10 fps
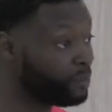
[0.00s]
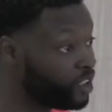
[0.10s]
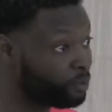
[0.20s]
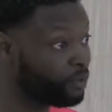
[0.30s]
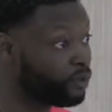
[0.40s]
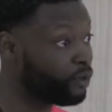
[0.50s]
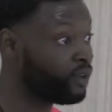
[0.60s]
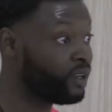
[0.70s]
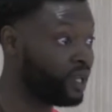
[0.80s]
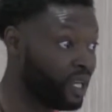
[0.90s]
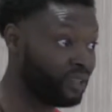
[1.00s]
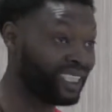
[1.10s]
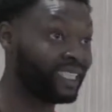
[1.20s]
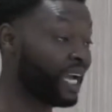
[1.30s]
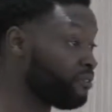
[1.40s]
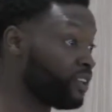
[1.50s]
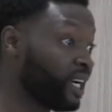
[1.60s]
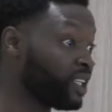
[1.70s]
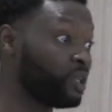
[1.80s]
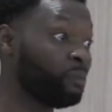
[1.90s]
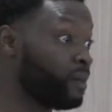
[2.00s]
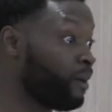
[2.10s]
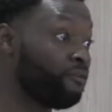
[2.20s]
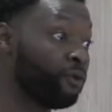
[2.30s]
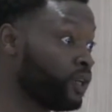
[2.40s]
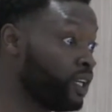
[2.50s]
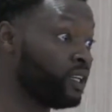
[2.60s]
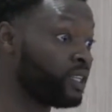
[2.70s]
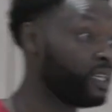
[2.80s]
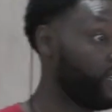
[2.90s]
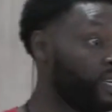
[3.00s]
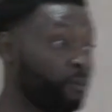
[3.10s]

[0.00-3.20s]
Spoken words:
a speech before since Africa, so it's been about 4 years